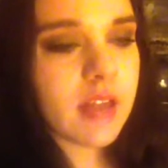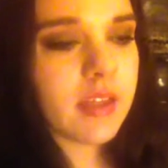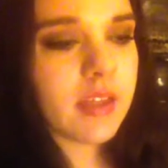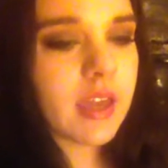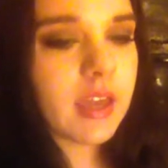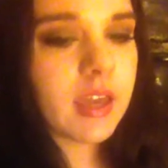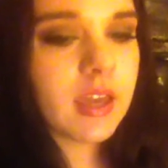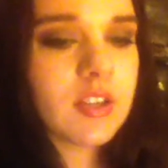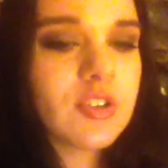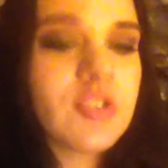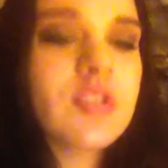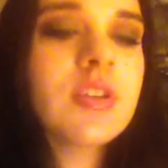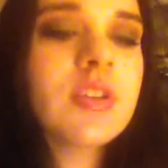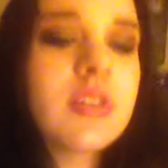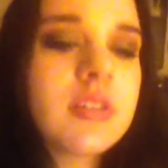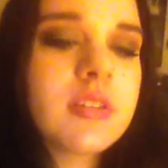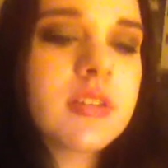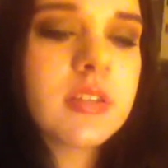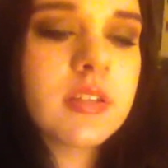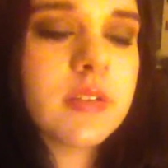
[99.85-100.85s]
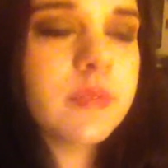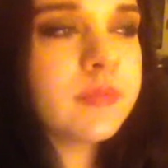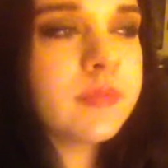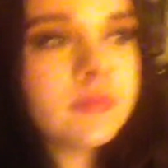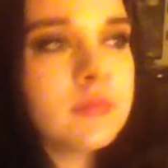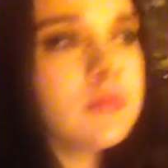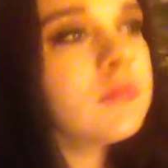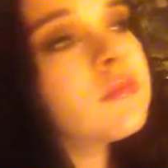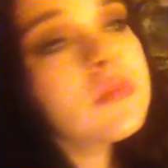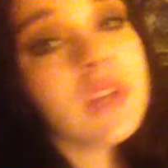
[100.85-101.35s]
Like, it's
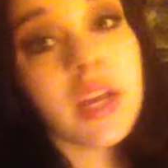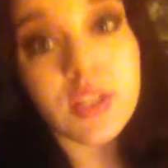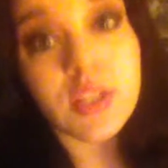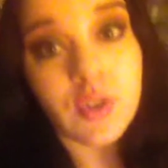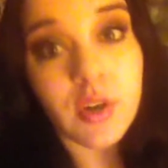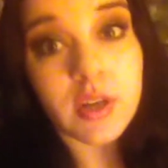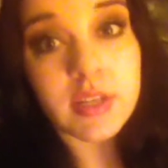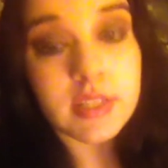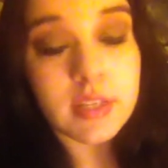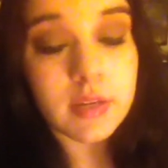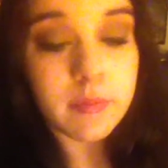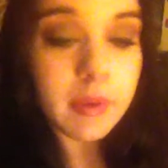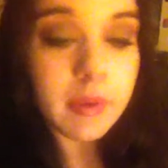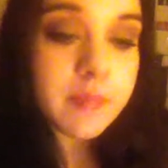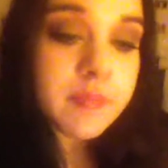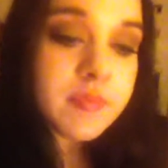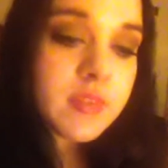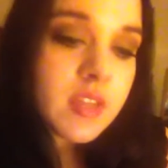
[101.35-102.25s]
crazy to me.